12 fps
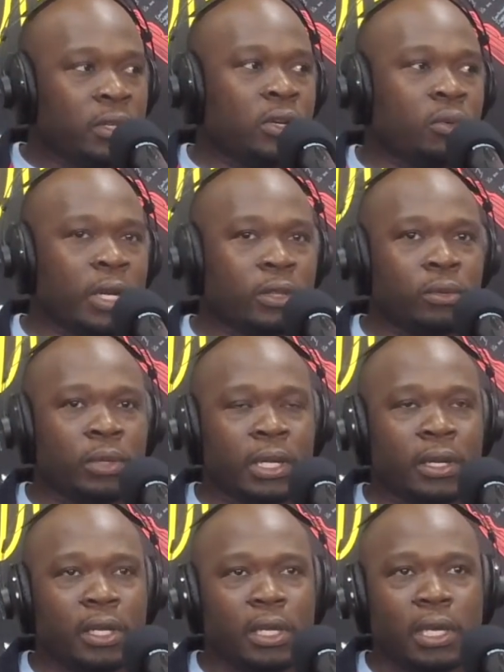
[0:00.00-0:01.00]
way through
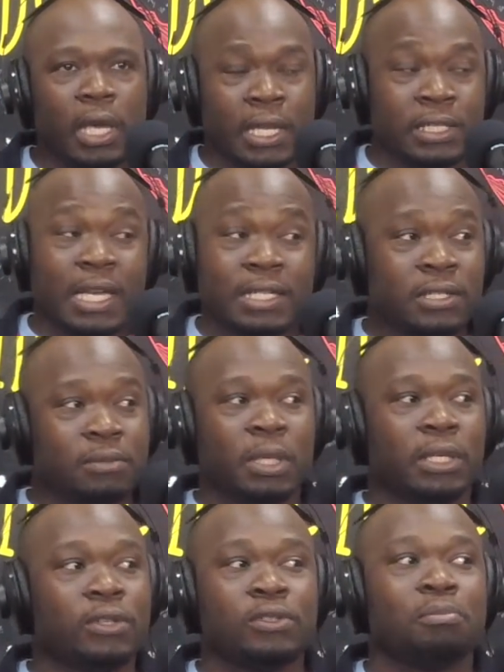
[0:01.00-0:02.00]
there. And it's not just me.
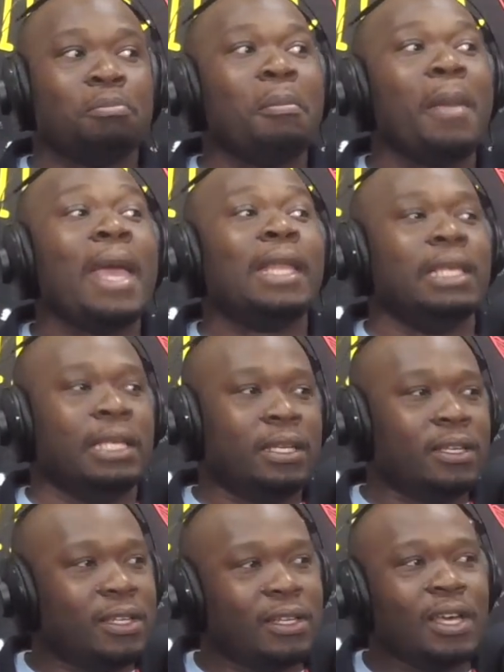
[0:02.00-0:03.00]
There's many,
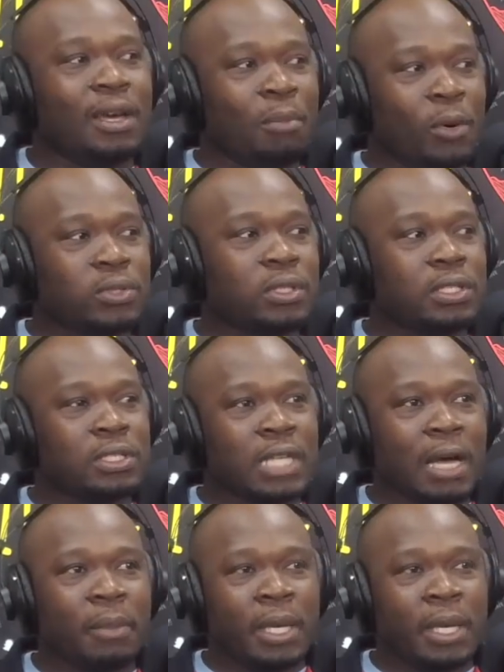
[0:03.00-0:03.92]
most of these top